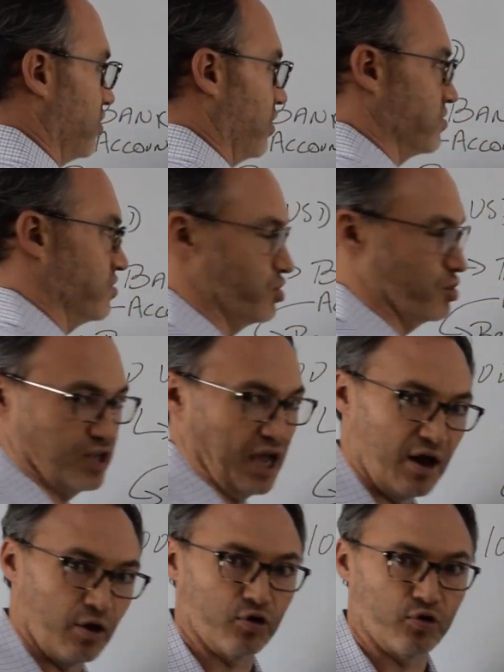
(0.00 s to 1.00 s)
does is just
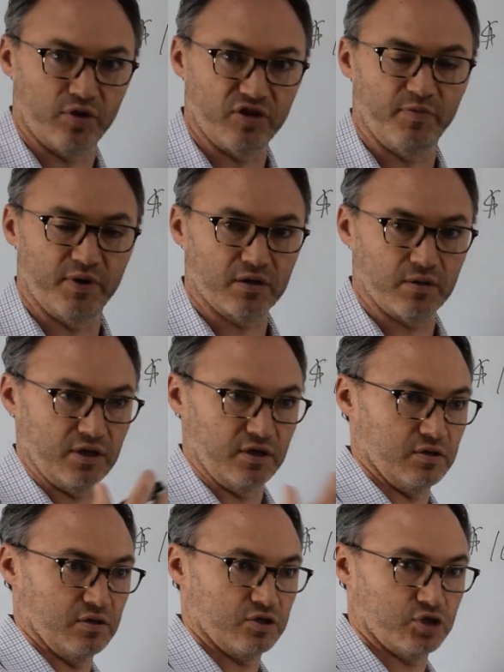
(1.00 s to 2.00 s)

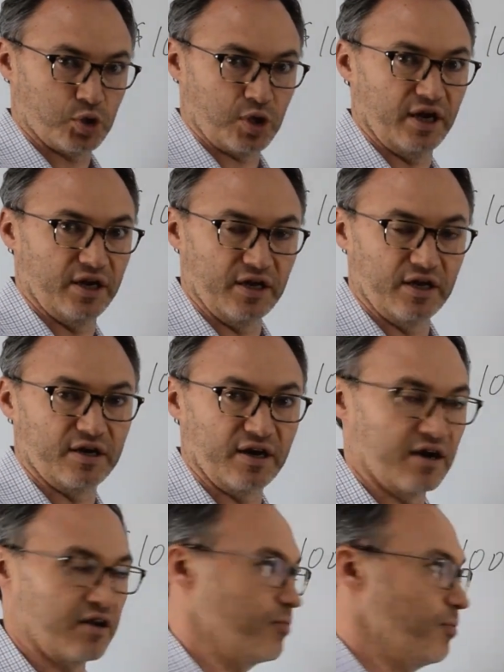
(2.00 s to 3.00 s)
algorithmically trade in and
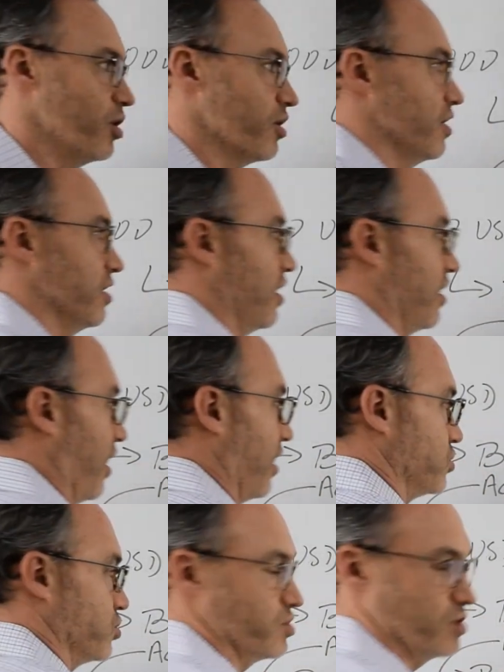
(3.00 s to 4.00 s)
out of the market, and I
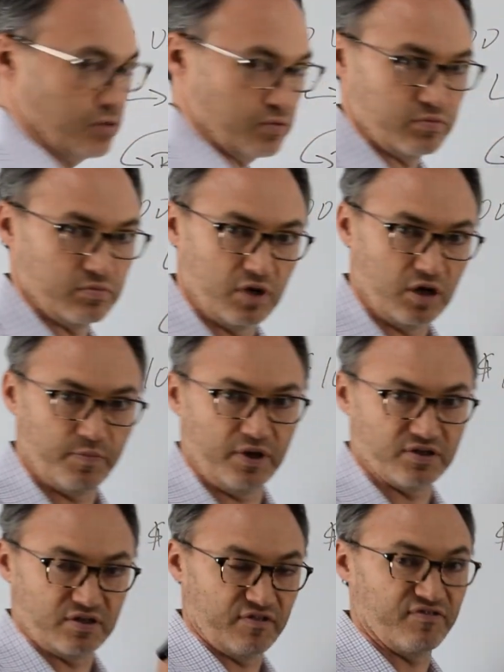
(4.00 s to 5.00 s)
just own a
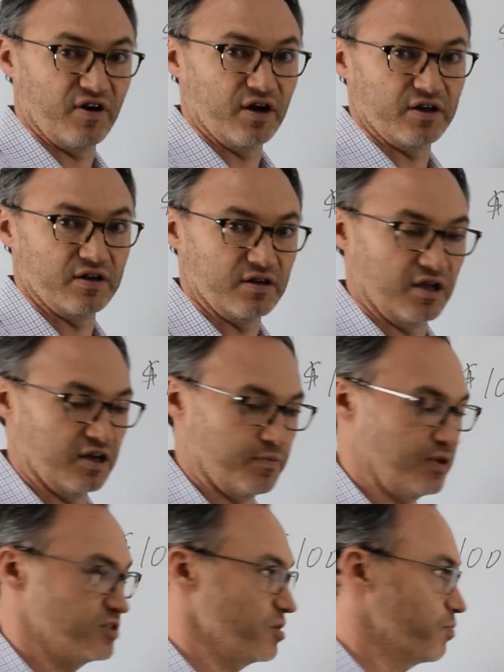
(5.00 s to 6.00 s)
piece of the fund and a
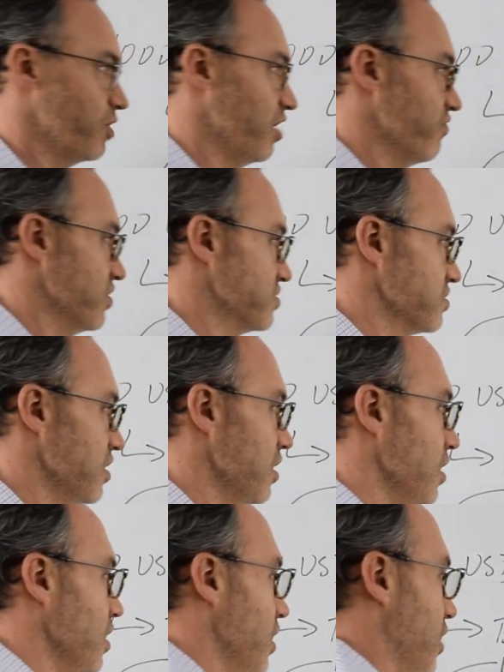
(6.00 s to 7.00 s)
piece of the profits.
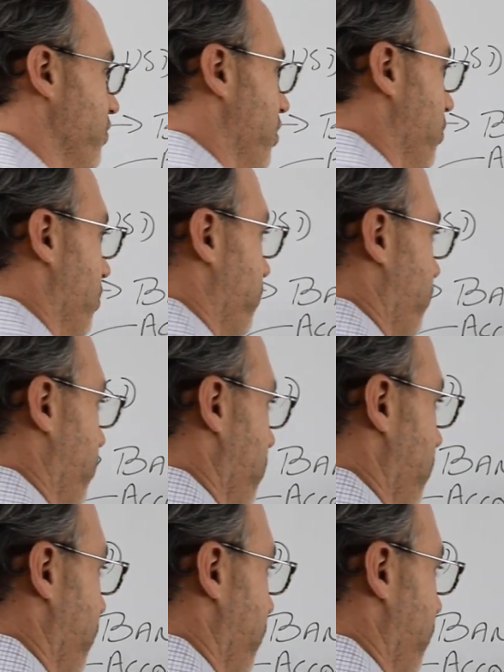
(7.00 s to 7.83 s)
The other alternative